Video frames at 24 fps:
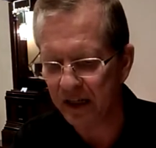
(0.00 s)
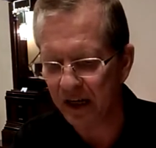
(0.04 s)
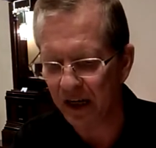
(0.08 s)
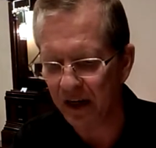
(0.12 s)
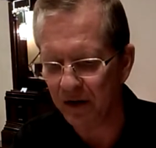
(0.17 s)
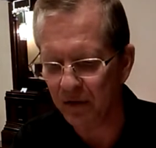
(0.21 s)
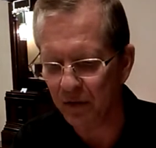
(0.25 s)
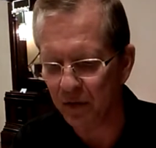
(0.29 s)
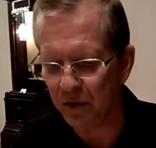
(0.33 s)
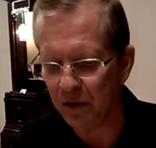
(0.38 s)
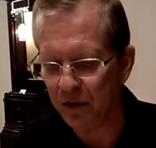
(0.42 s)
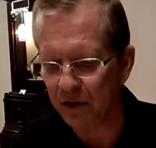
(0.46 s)

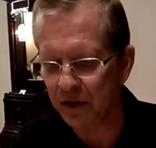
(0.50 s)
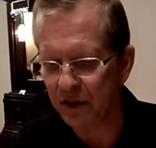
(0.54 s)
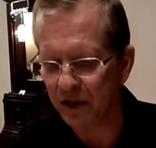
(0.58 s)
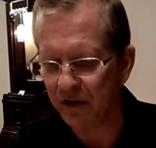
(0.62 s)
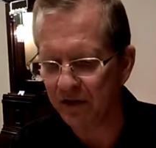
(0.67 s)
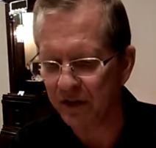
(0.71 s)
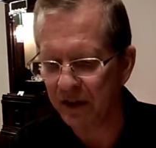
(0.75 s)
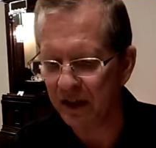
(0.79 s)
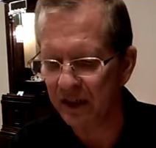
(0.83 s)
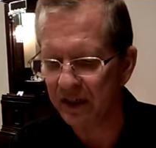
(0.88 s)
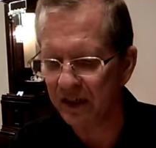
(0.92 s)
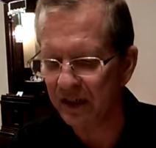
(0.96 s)
ten worlds
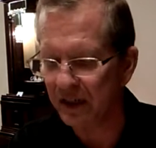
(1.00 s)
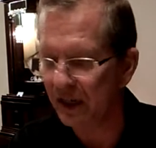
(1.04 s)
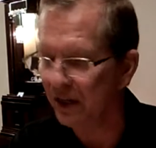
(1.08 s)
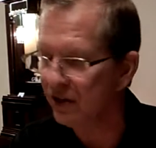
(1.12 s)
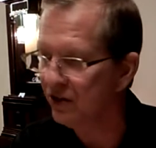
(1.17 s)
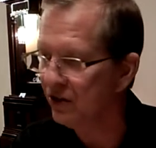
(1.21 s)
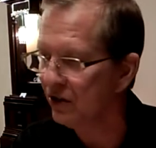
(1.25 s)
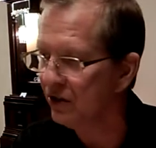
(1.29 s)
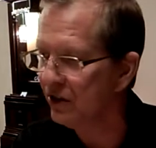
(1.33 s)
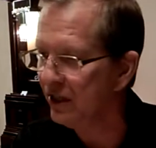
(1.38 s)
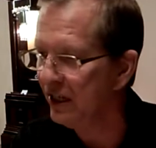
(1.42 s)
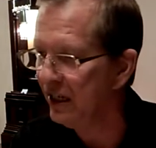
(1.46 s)
of the
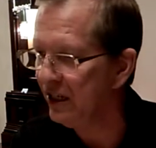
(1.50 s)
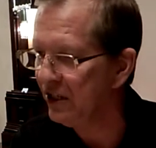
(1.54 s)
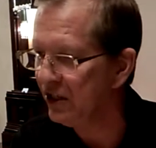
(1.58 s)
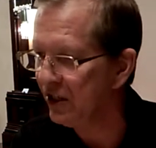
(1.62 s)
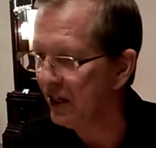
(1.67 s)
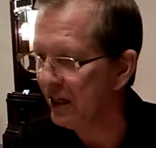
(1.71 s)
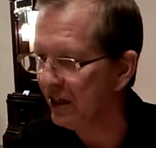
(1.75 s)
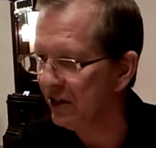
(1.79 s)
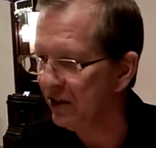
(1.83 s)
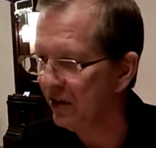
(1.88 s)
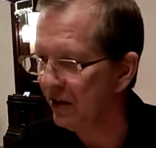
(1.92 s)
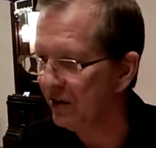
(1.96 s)
essential
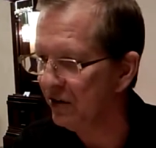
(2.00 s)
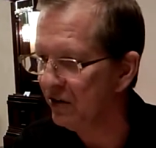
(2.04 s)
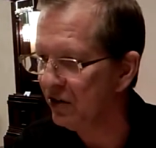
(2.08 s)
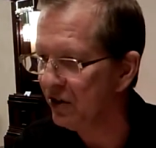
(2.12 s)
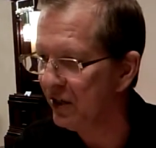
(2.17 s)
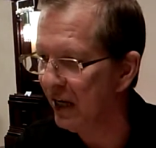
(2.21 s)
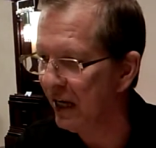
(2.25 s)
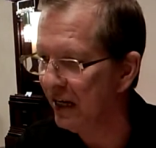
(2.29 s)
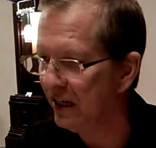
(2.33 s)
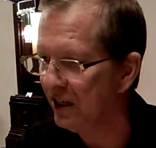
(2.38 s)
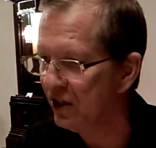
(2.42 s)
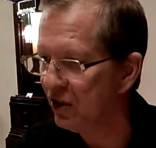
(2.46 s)
teaching. Do you
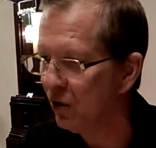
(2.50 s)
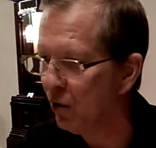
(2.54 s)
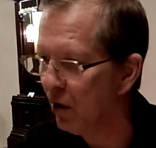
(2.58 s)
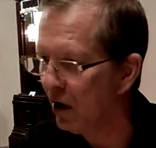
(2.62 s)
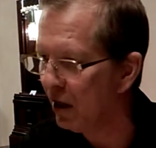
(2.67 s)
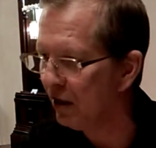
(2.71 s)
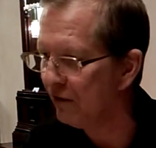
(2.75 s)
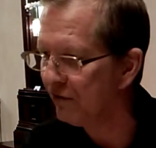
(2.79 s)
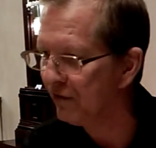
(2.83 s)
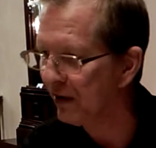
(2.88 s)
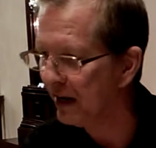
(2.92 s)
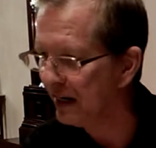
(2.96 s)
understand? He's
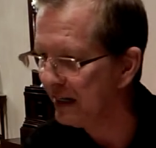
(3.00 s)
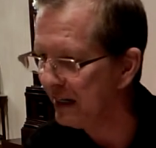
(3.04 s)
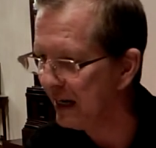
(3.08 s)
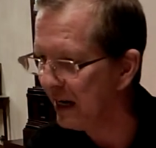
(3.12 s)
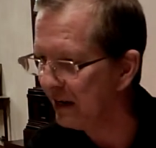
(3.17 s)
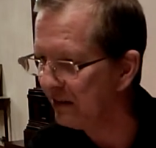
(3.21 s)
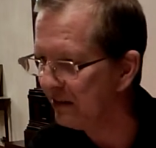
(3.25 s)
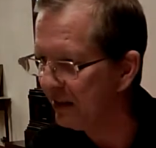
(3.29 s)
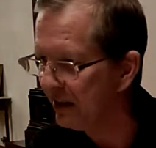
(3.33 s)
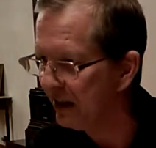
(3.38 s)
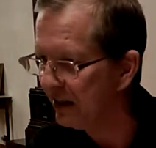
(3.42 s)
qualifying now.